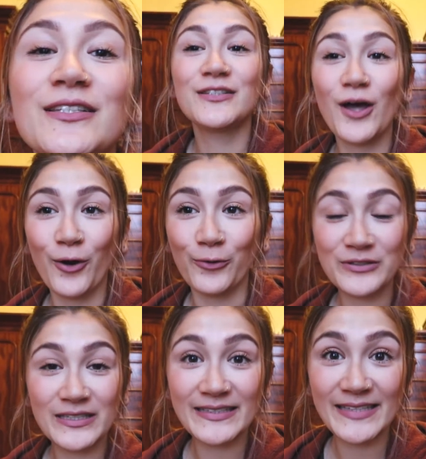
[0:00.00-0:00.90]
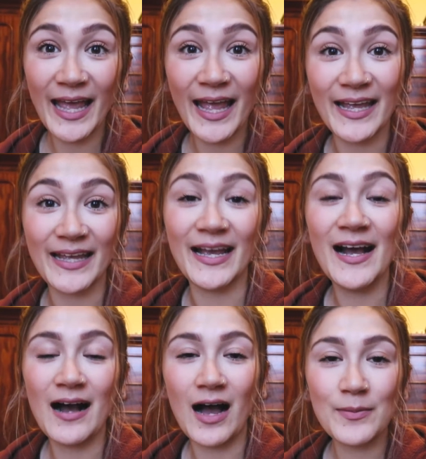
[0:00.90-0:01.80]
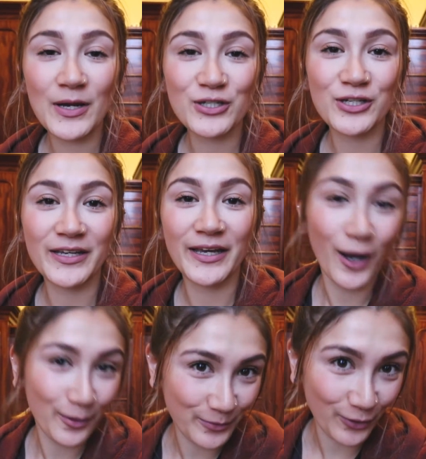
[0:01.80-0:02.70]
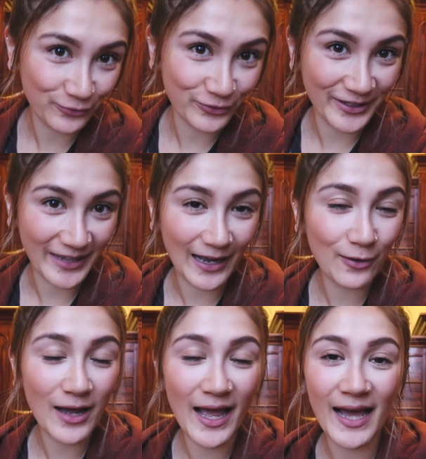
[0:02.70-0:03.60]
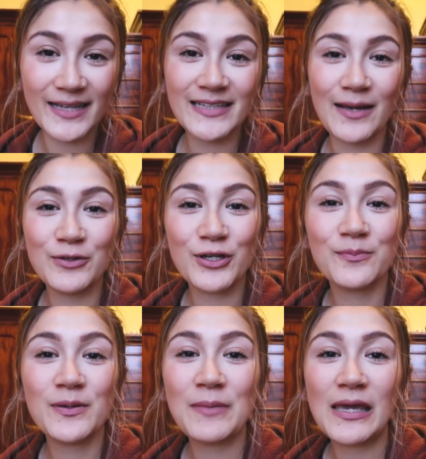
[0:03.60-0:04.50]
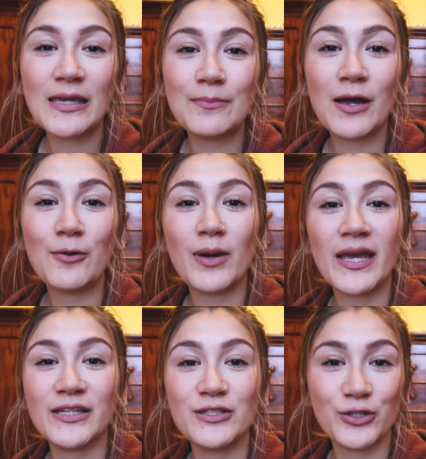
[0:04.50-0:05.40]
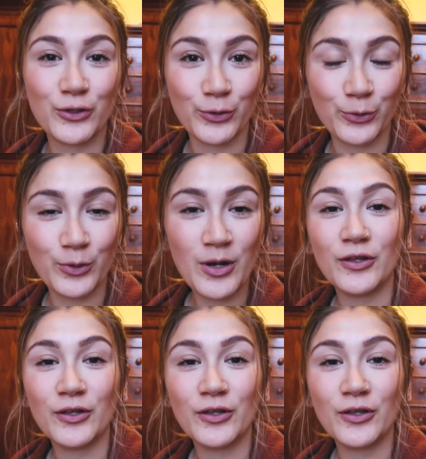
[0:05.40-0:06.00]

So today I'm actually up north right now and I'm gonna be making my way to